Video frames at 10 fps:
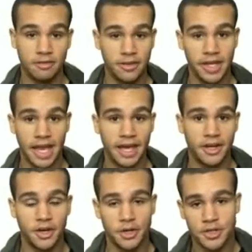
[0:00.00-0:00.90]
Even the
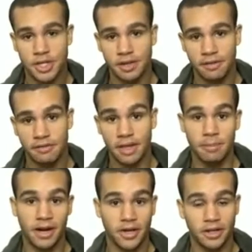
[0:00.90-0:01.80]
editor-in-chief of the
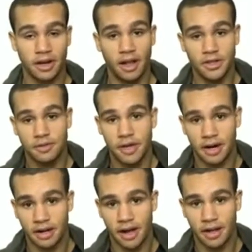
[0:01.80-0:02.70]
American College of
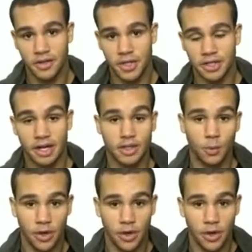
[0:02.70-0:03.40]
Cardiology, Dr.